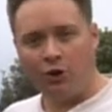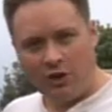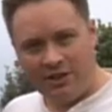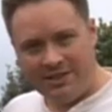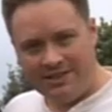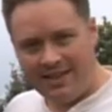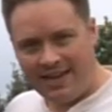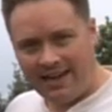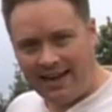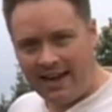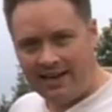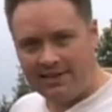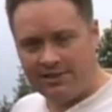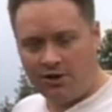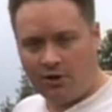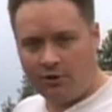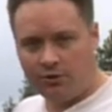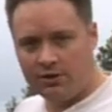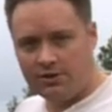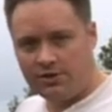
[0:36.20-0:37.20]
on a
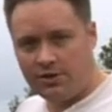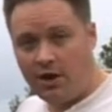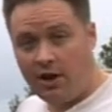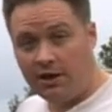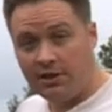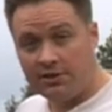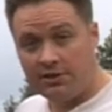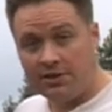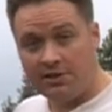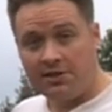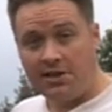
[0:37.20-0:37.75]
decades-old design. It's a